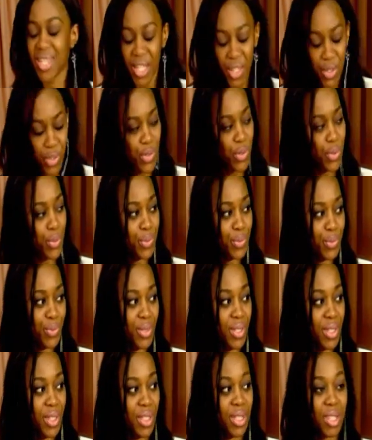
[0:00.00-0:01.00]
Thank you.
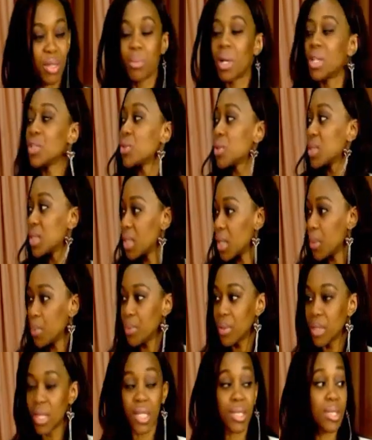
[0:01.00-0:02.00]
The man should step
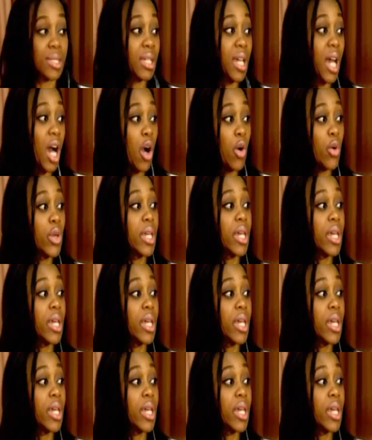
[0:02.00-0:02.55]
in and see how